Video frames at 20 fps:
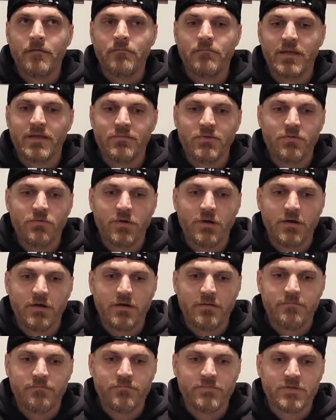maybe
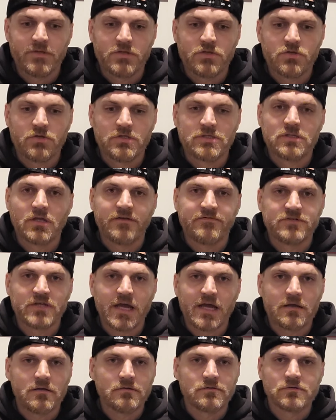where Krzysztof
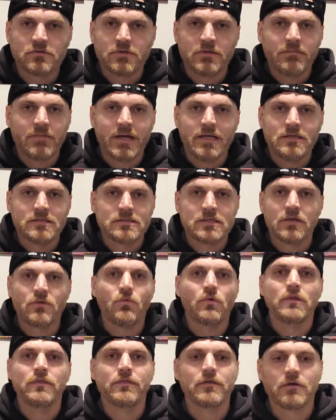Jotko is only minus like
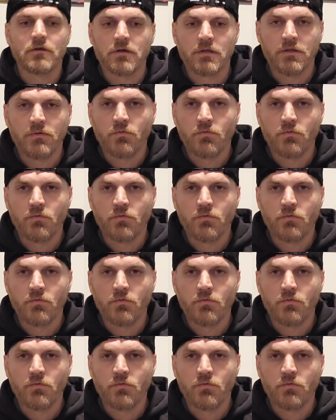130,